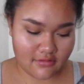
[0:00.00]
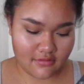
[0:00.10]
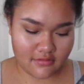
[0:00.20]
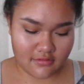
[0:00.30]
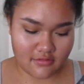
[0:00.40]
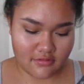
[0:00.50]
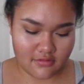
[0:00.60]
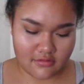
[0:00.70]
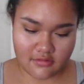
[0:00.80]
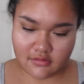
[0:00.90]

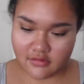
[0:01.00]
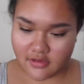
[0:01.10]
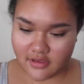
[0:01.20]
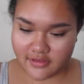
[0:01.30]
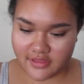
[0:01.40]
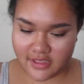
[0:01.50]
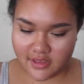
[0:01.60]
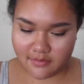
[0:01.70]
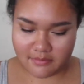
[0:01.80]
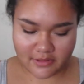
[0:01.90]
I think
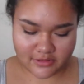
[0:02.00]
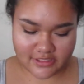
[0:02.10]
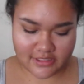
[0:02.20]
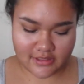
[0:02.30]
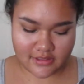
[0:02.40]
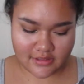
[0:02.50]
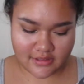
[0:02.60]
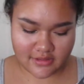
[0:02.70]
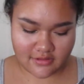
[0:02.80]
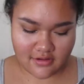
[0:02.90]
it melted
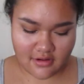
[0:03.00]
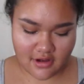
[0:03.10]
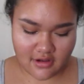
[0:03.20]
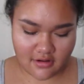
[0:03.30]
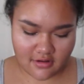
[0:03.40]
in the car,